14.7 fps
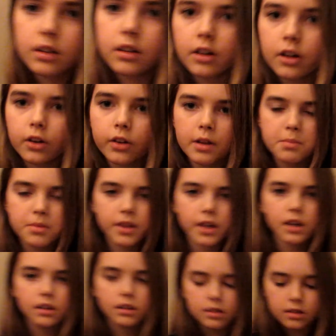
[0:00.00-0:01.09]
You know them
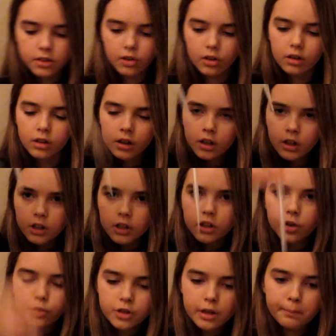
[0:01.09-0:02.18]
things that
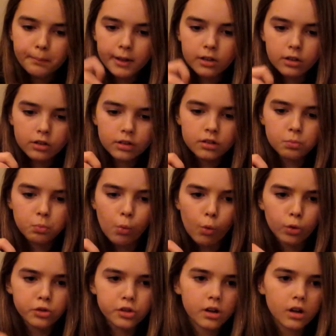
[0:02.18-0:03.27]
you dip into
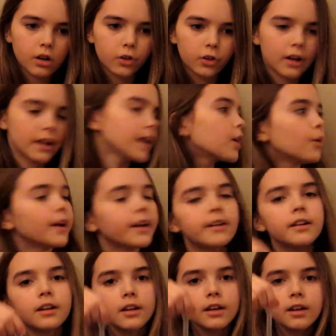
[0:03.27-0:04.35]
water or a liquid?